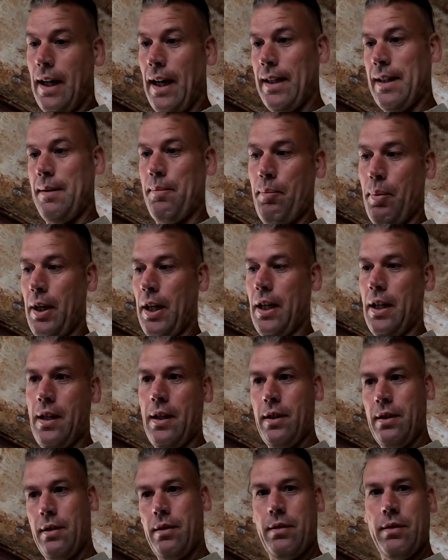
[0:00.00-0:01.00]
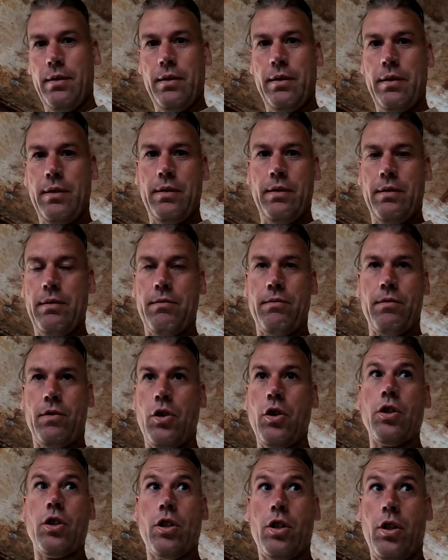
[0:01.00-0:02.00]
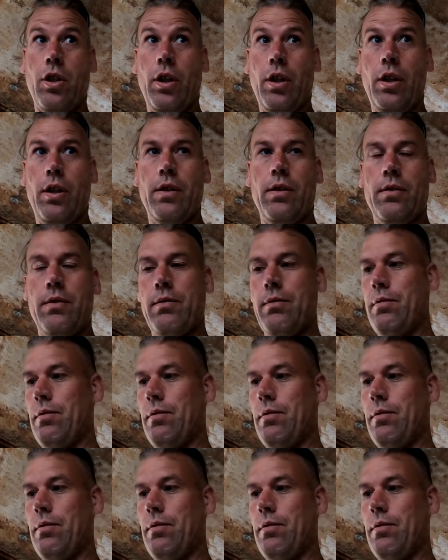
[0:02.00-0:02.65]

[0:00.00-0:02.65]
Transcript: adding B, good stir.